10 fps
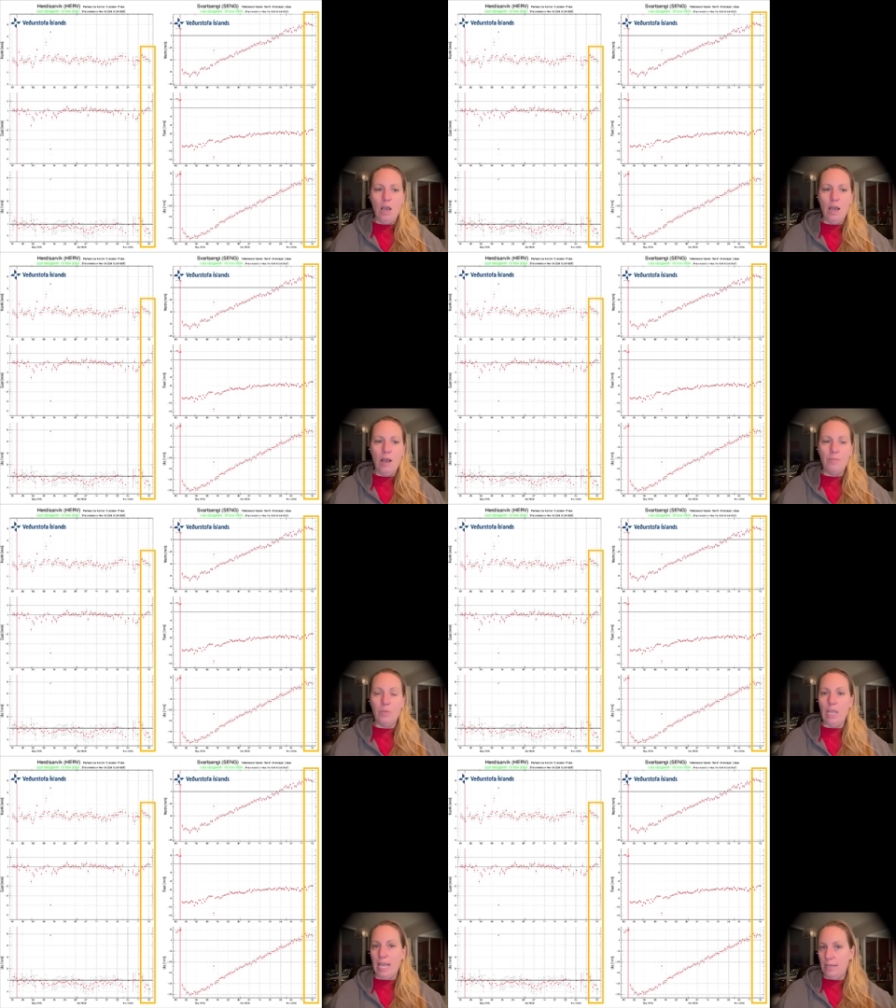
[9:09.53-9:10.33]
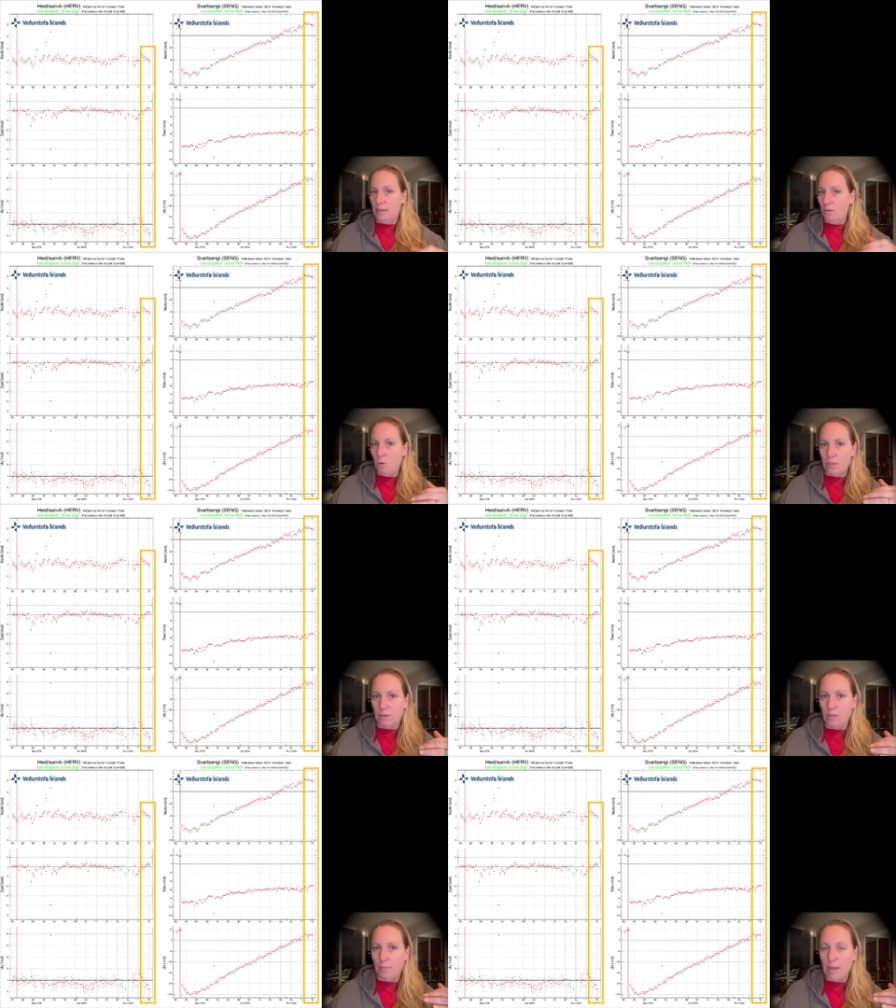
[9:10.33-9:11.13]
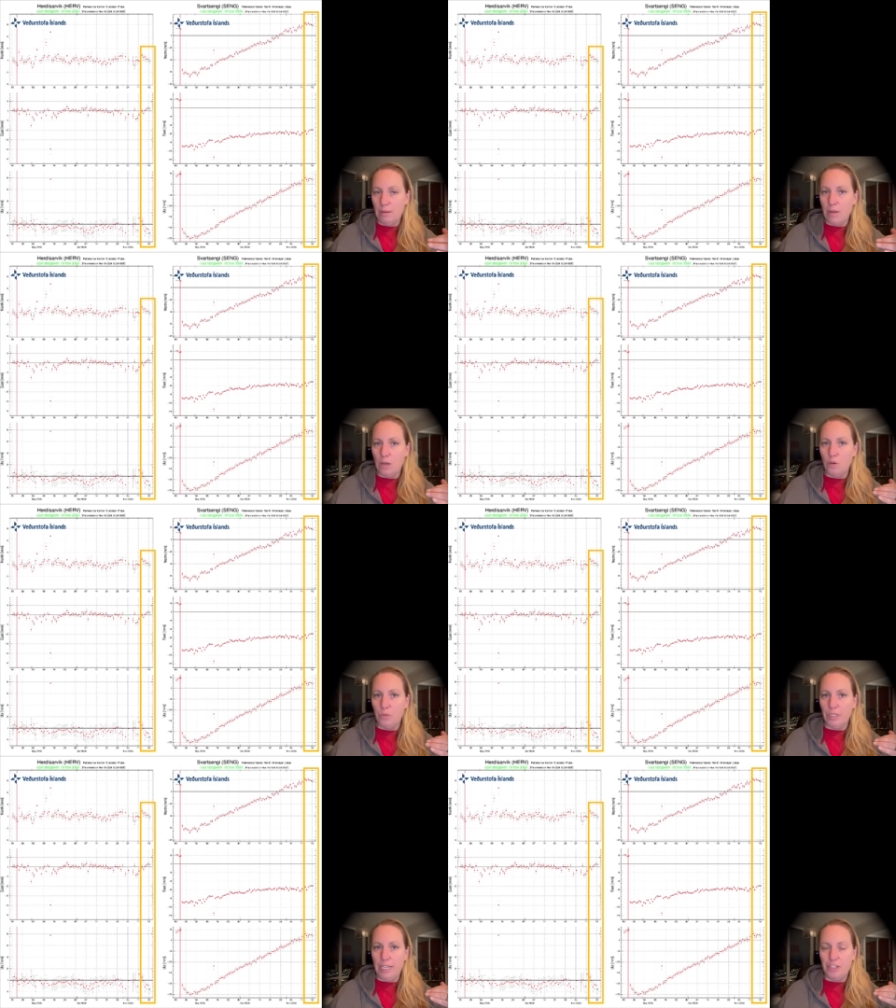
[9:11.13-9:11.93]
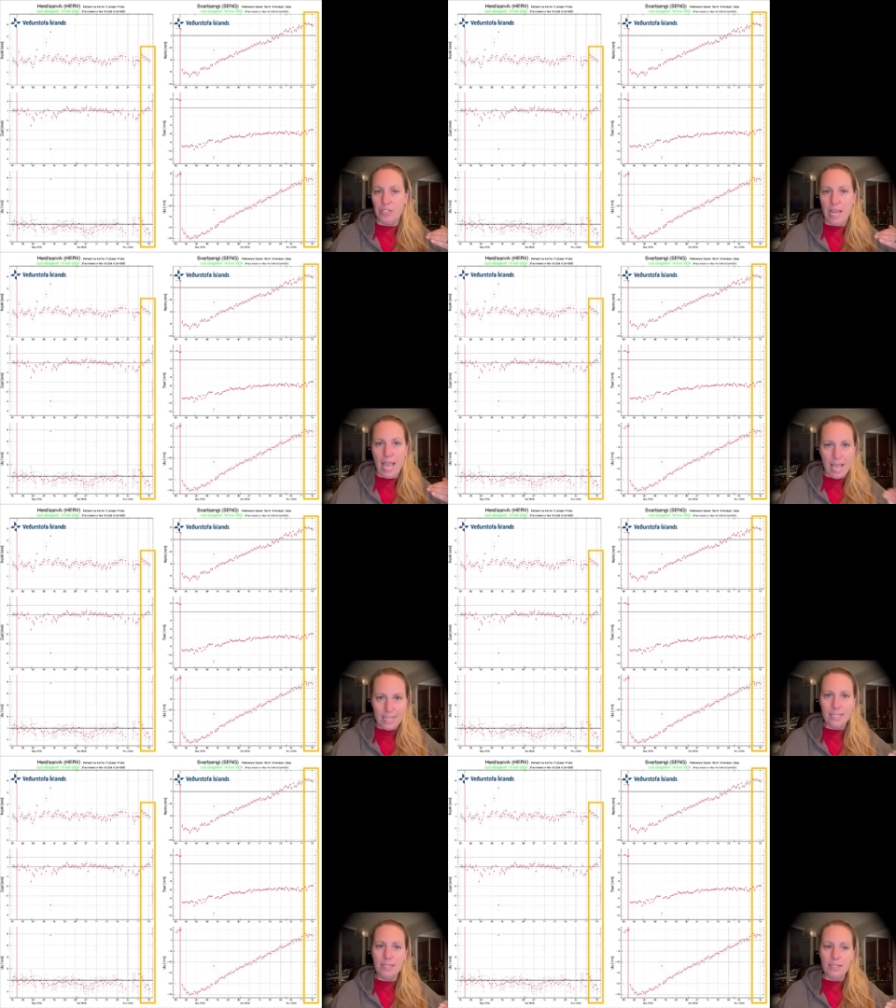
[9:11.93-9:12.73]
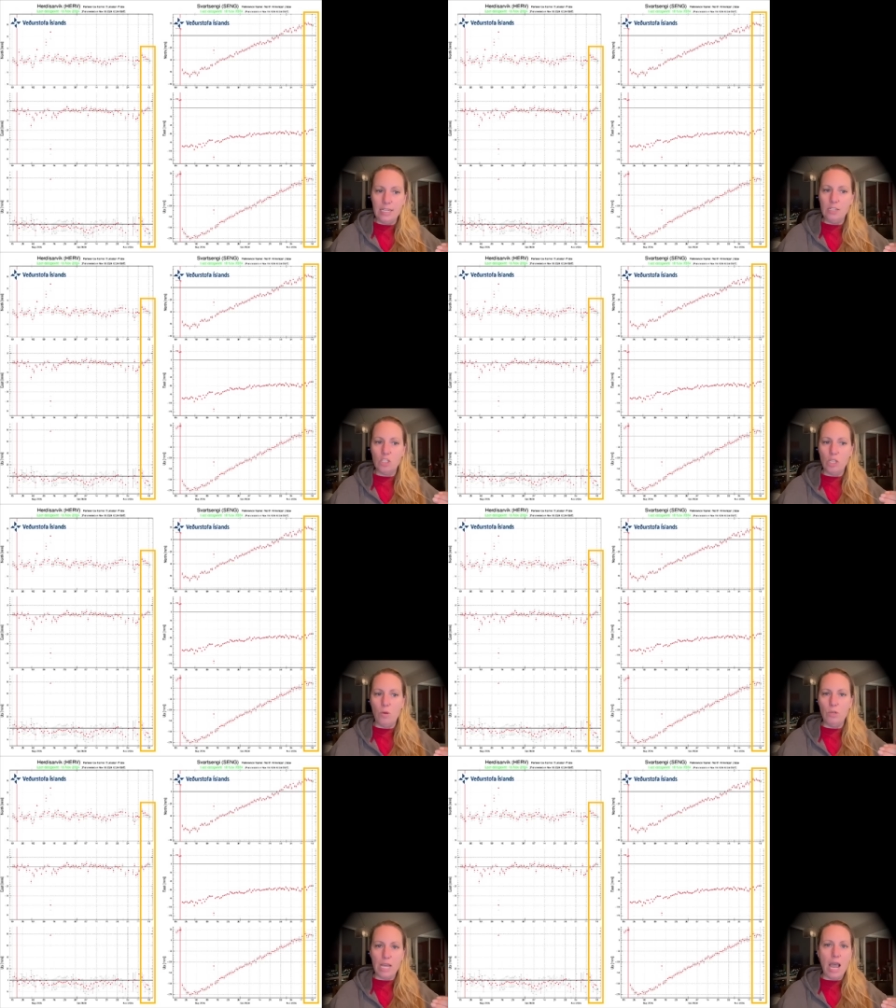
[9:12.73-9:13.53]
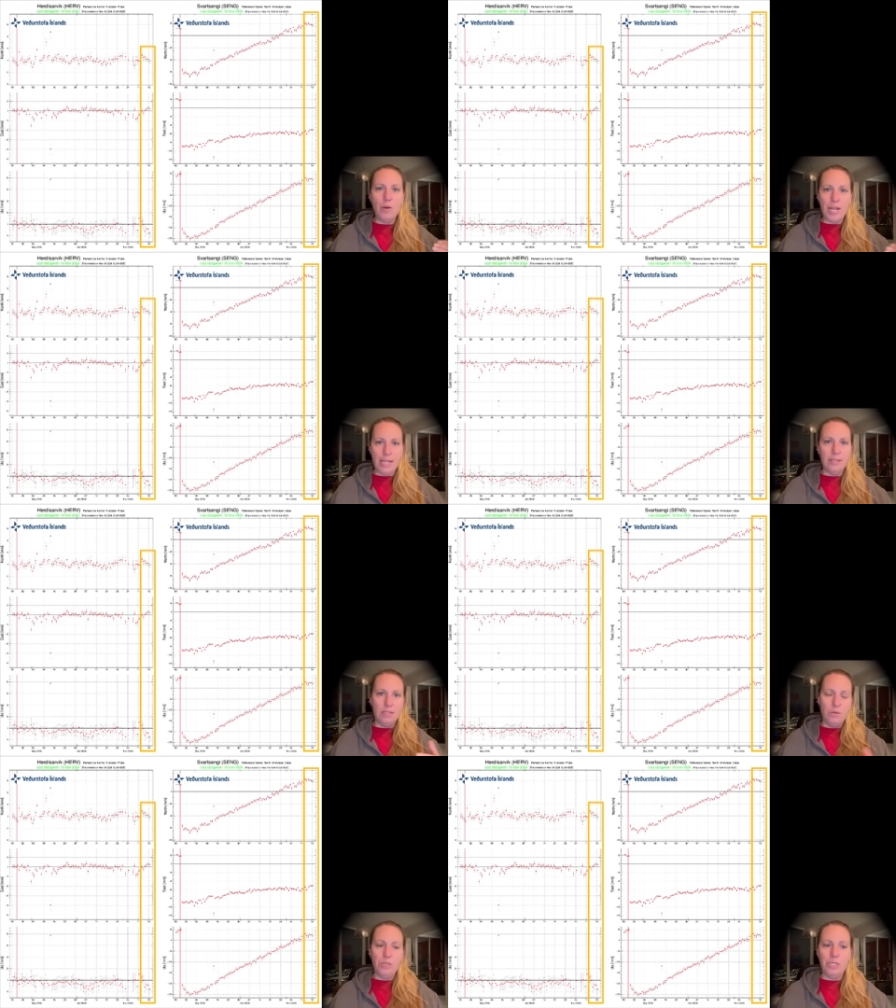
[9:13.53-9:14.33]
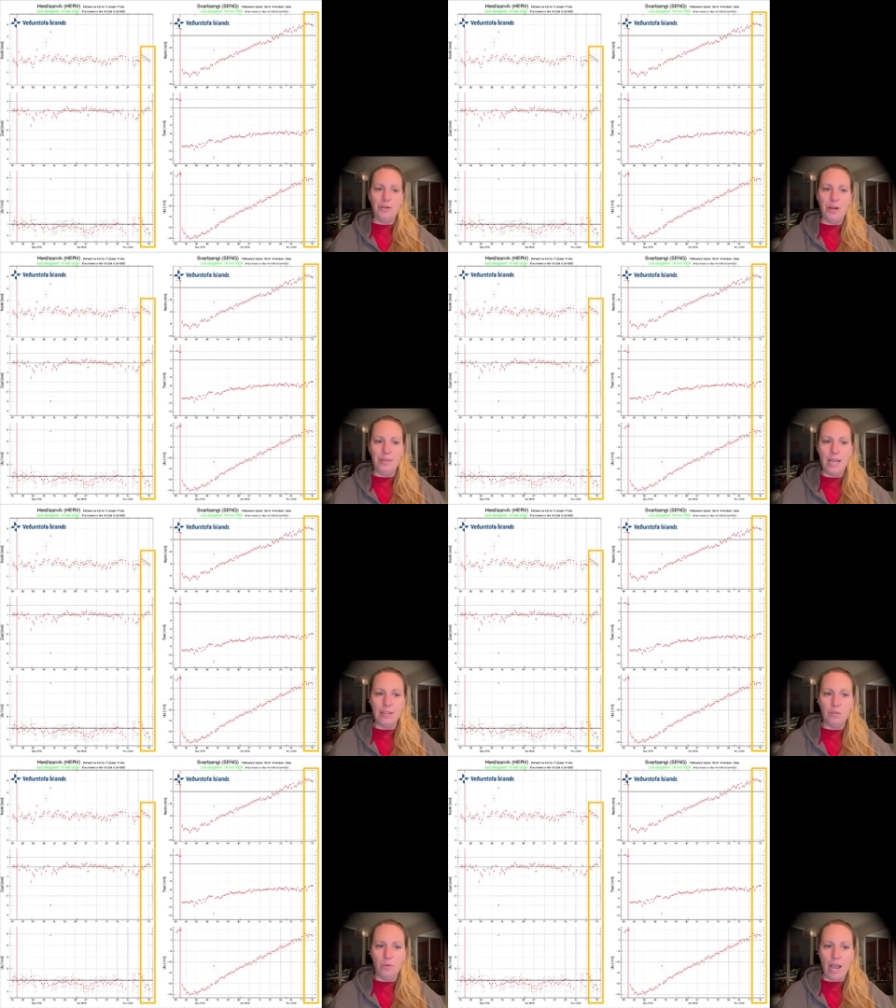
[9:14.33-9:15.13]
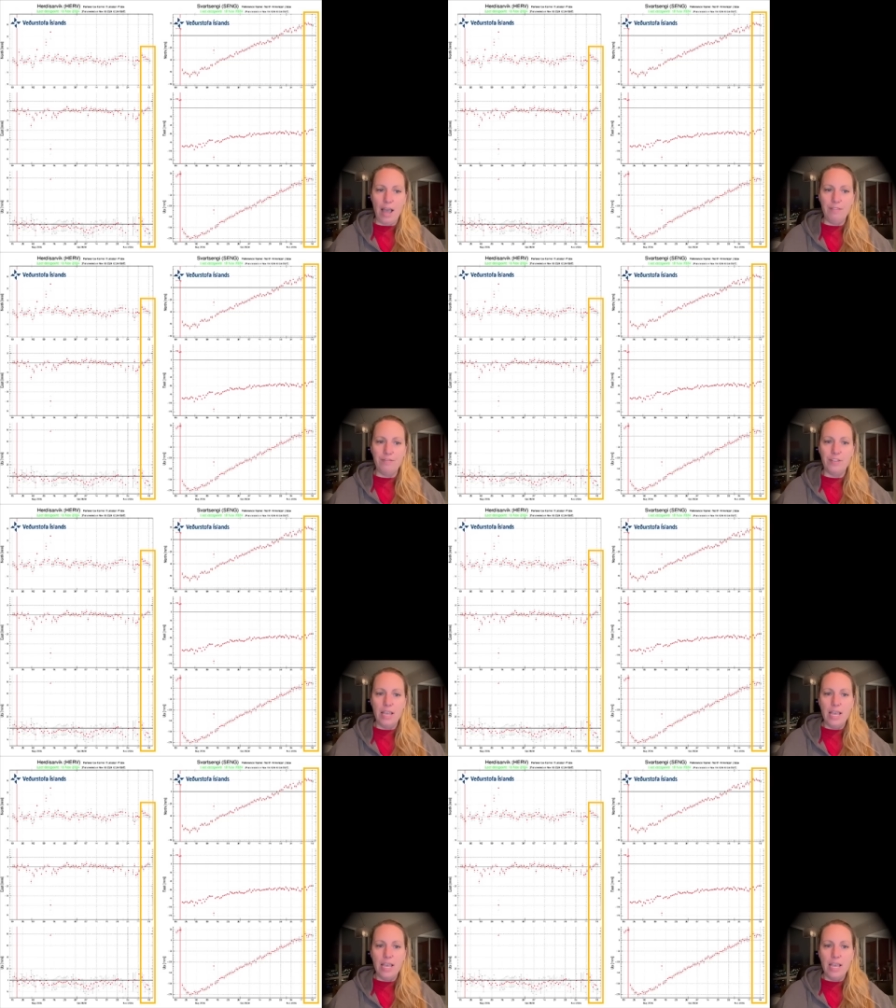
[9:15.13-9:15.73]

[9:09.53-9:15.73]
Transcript: um, and whether the magma accumulation has indeed slowed down as it looks here on that graph.